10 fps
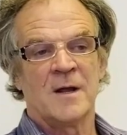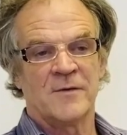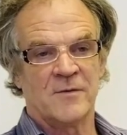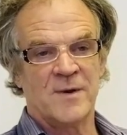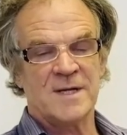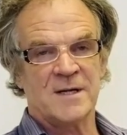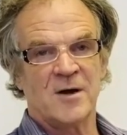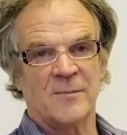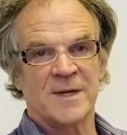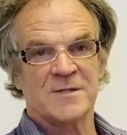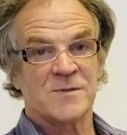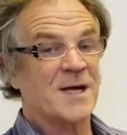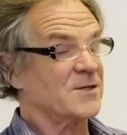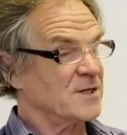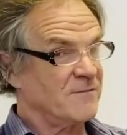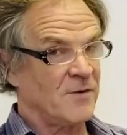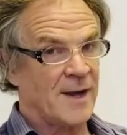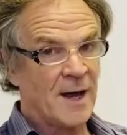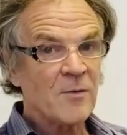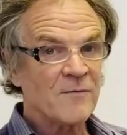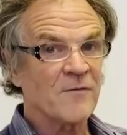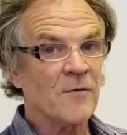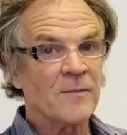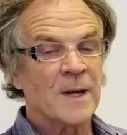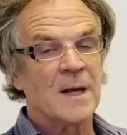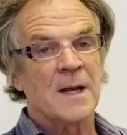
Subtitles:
that reading comics was actually very helpful,